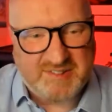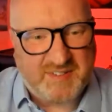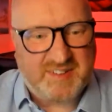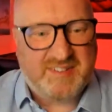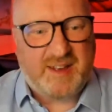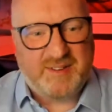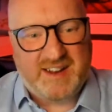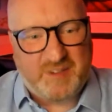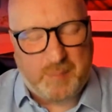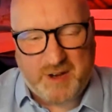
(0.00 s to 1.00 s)
It sounds like
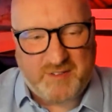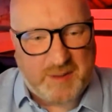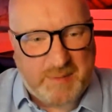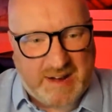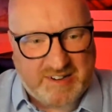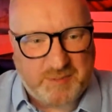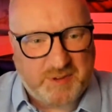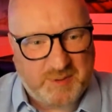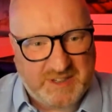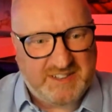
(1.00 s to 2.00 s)
the perfect marriage
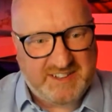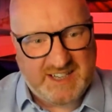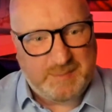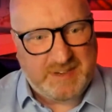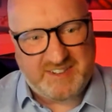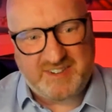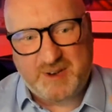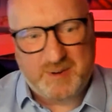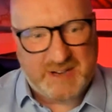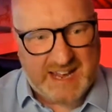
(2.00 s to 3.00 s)
between DB2 and a